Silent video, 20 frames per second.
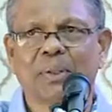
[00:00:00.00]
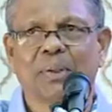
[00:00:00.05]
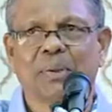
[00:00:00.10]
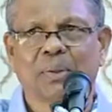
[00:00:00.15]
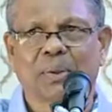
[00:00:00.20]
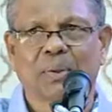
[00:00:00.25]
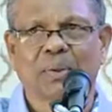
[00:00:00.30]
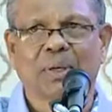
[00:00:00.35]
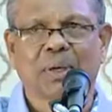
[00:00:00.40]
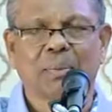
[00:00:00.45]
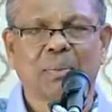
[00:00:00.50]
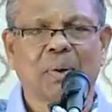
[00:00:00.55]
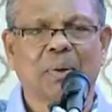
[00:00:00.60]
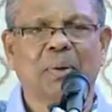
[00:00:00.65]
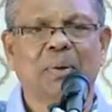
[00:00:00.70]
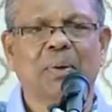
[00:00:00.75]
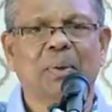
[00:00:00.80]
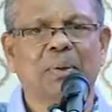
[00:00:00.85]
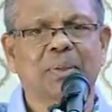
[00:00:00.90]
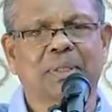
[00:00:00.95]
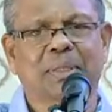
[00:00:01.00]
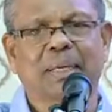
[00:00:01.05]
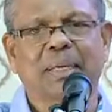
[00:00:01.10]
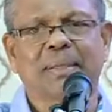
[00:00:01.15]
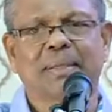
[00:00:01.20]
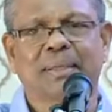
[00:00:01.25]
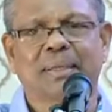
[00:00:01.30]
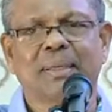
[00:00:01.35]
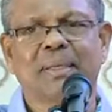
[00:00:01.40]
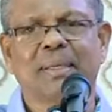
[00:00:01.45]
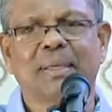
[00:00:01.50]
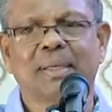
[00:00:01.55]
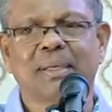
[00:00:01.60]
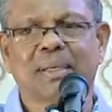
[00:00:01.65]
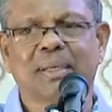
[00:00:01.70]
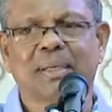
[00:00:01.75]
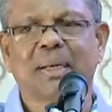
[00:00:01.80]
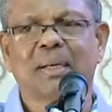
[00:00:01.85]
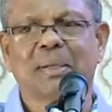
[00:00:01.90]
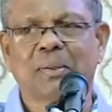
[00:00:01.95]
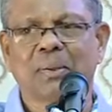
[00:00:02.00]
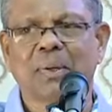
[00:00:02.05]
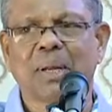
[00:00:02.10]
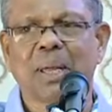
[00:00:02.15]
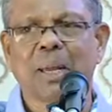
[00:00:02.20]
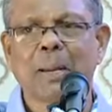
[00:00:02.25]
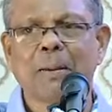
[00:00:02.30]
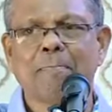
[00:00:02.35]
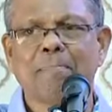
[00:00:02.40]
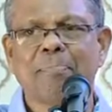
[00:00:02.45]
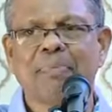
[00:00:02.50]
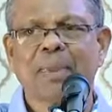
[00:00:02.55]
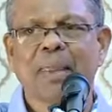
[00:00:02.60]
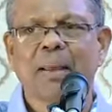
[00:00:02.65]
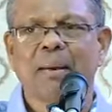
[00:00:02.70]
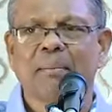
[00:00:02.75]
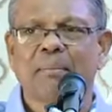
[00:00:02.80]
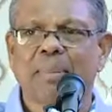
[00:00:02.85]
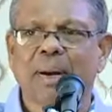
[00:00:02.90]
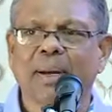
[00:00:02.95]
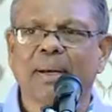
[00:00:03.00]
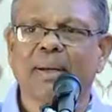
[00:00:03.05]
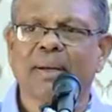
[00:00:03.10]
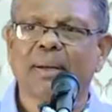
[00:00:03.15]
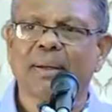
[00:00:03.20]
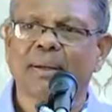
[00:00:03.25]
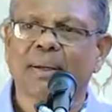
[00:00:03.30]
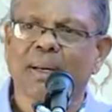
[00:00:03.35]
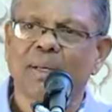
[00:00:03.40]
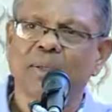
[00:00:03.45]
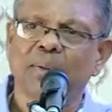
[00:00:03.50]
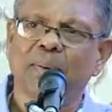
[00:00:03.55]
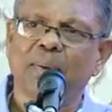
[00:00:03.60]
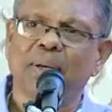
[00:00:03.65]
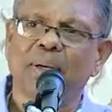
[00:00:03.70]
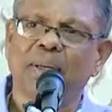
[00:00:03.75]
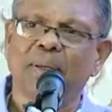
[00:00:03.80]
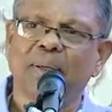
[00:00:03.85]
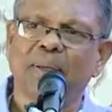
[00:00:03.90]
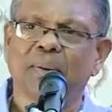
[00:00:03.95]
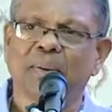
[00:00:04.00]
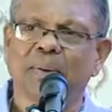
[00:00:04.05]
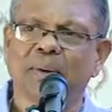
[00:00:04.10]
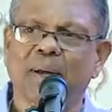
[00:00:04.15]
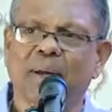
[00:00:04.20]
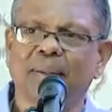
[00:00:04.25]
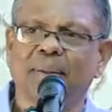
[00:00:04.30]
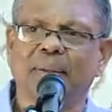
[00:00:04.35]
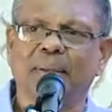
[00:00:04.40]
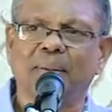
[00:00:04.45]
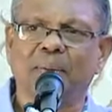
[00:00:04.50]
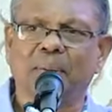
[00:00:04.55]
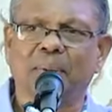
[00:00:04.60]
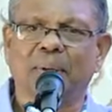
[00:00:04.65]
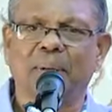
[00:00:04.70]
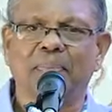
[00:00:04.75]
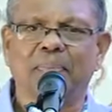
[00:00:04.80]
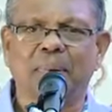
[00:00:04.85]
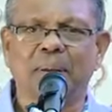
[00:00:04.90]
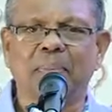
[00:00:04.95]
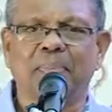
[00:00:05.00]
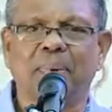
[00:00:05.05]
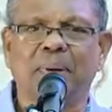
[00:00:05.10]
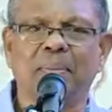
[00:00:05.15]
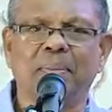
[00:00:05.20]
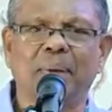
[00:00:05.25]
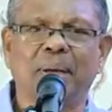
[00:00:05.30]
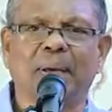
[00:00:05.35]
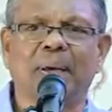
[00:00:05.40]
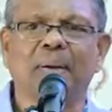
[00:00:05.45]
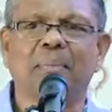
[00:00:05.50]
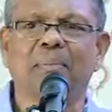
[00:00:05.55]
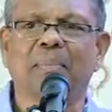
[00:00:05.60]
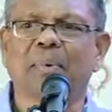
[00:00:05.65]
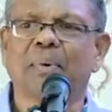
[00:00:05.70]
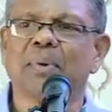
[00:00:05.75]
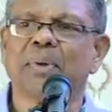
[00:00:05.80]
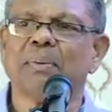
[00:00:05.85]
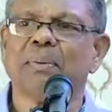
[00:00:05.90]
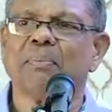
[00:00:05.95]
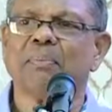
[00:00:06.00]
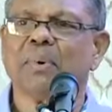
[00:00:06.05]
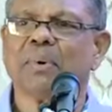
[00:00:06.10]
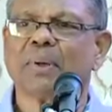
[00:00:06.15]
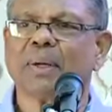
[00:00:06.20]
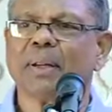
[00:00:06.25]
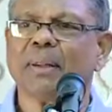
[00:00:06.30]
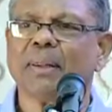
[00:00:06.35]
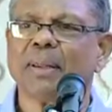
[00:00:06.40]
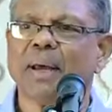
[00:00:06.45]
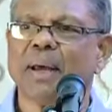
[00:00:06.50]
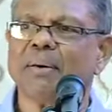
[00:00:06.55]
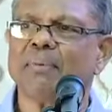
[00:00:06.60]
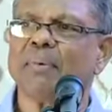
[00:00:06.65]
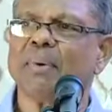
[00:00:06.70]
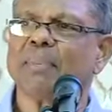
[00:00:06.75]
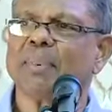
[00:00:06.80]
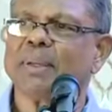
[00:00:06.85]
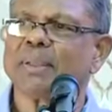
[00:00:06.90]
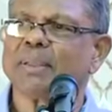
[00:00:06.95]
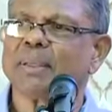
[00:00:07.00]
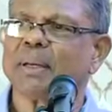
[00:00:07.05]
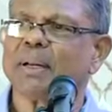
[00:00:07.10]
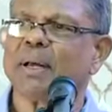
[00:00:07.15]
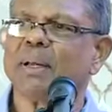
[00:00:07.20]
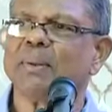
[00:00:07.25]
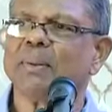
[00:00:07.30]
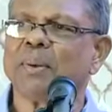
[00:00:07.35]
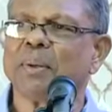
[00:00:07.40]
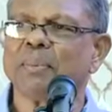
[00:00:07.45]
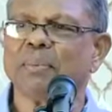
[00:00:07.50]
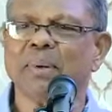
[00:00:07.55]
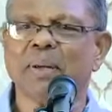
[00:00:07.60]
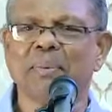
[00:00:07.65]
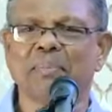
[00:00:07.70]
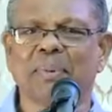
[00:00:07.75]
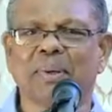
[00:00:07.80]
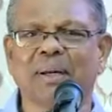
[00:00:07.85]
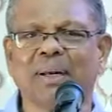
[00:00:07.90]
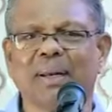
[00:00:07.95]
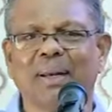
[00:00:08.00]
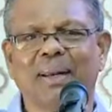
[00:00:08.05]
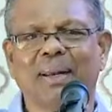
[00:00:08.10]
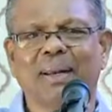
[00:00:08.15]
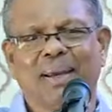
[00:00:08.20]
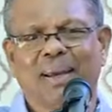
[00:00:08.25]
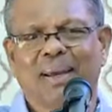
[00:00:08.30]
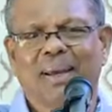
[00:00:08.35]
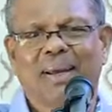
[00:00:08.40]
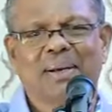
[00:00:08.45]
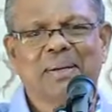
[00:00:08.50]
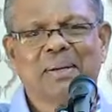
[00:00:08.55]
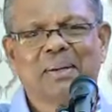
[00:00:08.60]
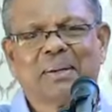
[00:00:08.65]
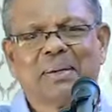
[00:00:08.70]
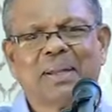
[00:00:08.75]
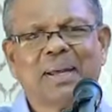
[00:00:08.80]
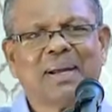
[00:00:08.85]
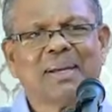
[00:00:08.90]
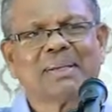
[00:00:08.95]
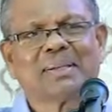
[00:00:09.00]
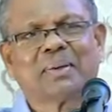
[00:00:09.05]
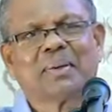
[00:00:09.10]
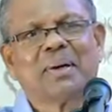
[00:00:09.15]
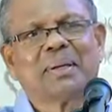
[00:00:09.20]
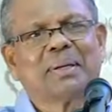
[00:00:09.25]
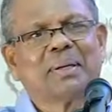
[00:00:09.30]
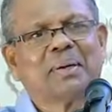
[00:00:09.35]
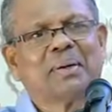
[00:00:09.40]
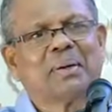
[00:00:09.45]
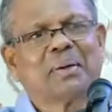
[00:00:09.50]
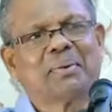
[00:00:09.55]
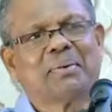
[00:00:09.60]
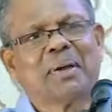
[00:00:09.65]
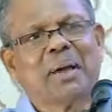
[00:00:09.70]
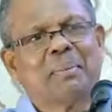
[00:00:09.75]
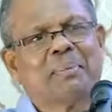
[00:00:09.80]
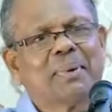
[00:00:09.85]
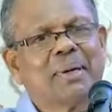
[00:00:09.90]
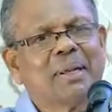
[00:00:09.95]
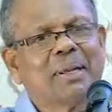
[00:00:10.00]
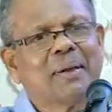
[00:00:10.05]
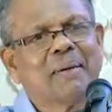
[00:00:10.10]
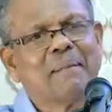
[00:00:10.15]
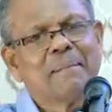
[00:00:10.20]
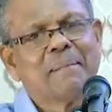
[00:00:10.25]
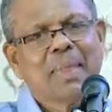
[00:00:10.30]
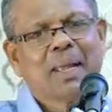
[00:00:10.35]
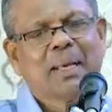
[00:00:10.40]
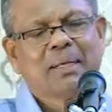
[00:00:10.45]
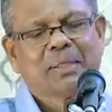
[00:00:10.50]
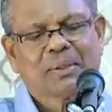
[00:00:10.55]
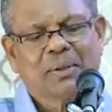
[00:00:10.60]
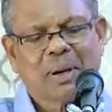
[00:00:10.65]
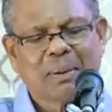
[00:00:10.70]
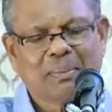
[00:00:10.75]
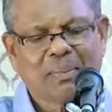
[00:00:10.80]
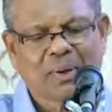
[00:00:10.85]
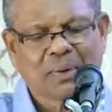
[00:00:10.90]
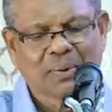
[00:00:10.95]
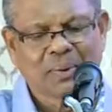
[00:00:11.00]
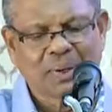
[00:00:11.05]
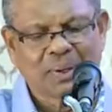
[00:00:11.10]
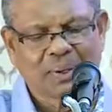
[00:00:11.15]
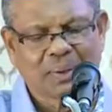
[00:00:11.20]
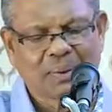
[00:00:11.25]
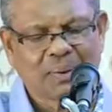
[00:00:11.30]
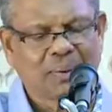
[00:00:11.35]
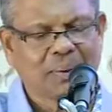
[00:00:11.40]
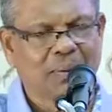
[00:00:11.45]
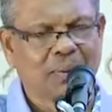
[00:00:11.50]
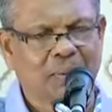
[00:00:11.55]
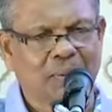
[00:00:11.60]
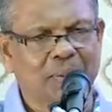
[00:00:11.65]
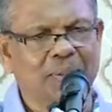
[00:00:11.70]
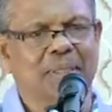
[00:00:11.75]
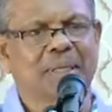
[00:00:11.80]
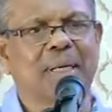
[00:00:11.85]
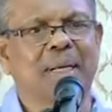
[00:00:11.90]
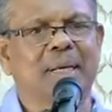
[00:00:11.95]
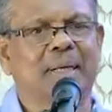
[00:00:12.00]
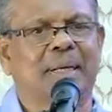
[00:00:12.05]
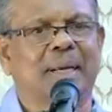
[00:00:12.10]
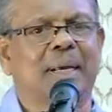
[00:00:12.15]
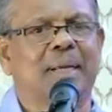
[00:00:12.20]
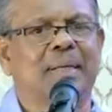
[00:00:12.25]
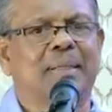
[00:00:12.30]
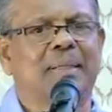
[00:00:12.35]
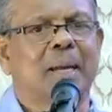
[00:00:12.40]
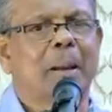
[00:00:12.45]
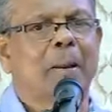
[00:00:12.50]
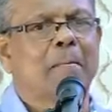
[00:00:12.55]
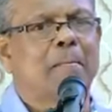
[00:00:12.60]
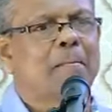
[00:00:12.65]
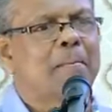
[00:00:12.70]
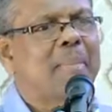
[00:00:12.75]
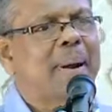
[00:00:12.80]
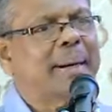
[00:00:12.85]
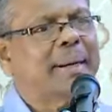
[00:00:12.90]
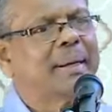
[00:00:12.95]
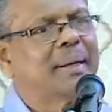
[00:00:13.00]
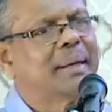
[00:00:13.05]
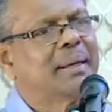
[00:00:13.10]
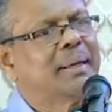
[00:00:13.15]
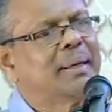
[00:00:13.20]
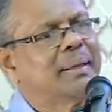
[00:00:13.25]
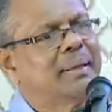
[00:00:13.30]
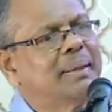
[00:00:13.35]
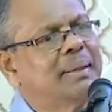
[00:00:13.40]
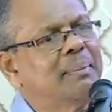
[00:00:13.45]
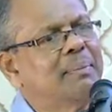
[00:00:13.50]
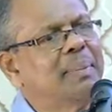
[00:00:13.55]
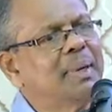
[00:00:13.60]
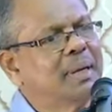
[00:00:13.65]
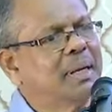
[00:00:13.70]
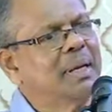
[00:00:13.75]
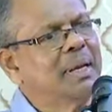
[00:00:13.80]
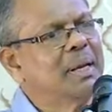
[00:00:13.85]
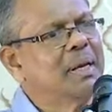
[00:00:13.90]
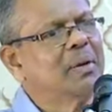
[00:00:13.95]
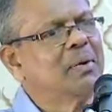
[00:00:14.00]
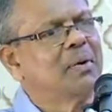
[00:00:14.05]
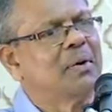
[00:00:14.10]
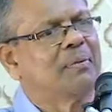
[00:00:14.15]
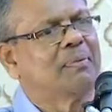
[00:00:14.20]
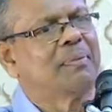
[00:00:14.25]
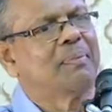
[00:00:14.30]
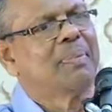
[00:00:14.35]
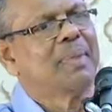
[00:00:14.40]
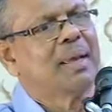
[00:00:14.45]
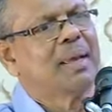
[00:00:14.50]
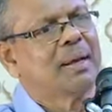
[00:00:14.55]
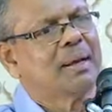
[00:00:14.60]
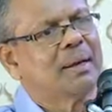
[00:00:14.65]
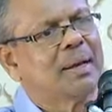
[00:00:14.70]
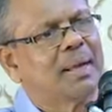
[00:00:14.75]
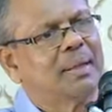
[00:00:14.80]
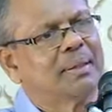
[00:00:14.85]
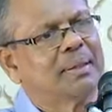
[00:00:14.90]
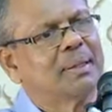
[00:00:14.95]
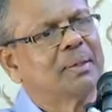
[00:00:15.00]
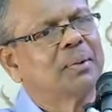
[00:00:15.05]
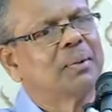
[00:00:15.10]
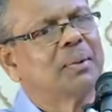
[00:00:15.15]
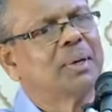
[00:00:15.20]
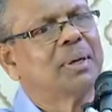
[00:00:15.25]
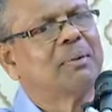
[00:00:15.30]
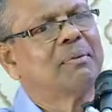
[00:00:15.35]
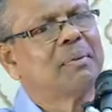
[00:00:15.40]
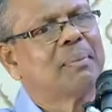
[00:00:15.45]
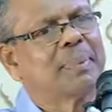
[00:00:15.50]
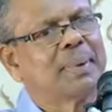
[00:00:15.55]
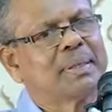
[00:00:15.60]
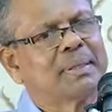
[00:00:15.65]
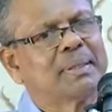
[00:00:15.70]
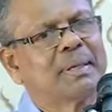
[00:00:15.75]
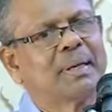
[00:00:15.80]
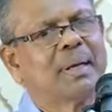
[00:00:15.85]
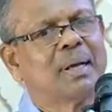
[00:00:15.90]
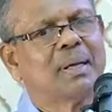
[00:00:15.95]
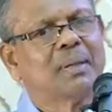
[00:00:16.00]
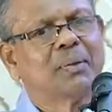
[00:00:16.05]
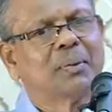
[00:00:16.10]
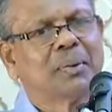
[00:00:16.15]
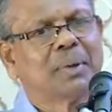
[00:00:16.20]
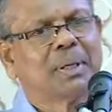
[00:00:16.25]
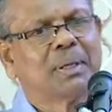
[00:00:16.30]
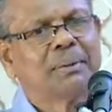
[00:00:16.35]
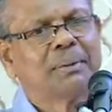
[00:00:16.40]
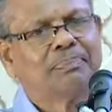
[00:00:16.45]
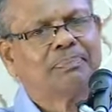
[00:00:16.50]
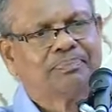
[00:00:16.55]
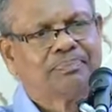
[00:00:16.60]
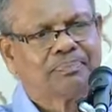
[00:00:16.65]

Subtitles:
to talk about those things in detail today, but gradually, Gantha Dura people became more important than Vipassana Dura people, and there is quite a lot of happening, so I'm not going to those details. But the beginning of Gantha Dura, Vipassana Dura,